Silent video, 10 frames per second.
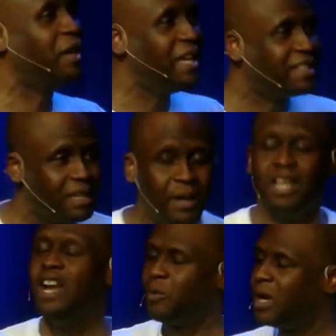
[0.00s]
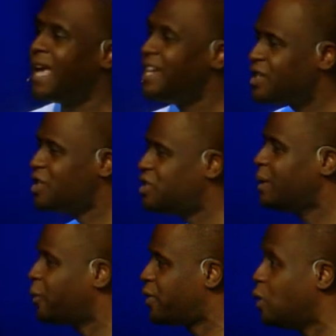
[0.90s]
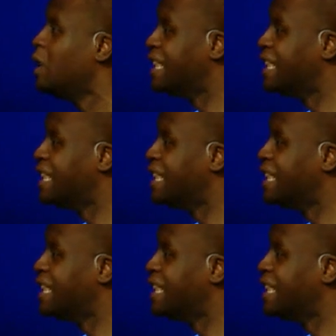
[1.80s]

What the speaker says: intimate relationship with you?